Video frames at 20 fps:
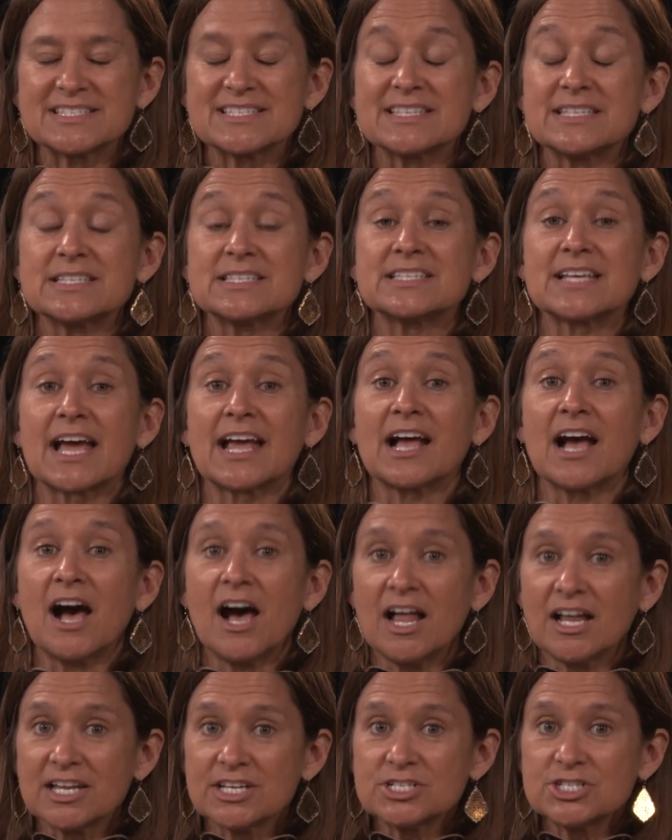the
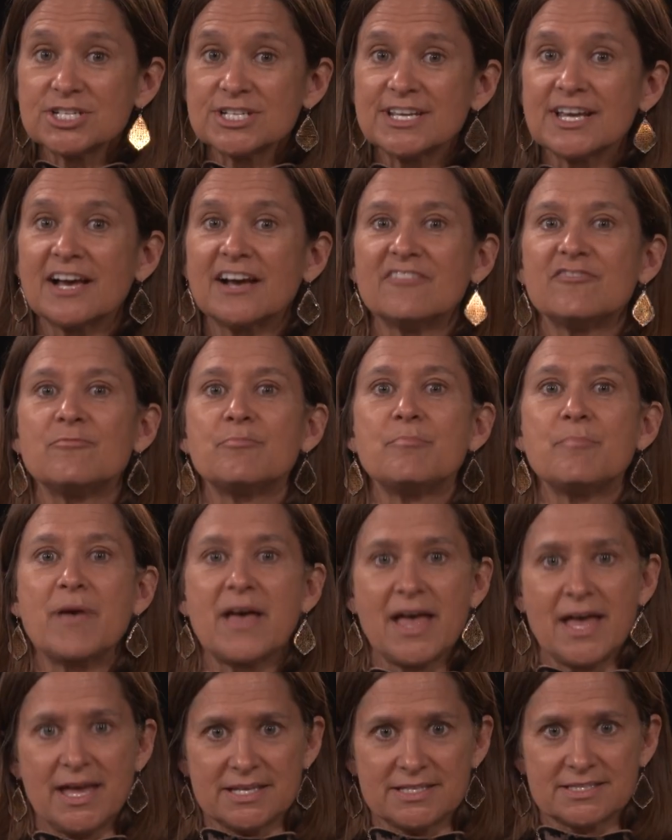psychology of
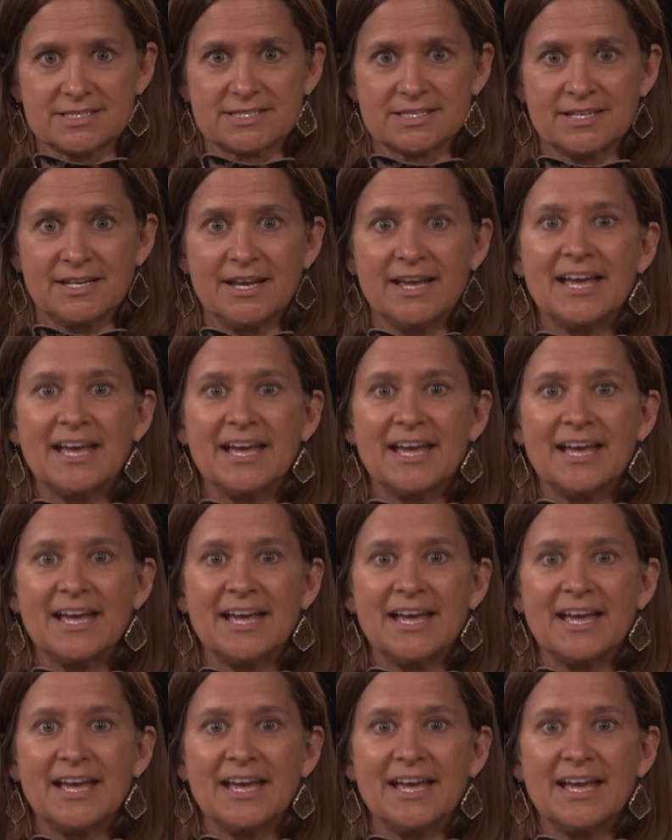pets.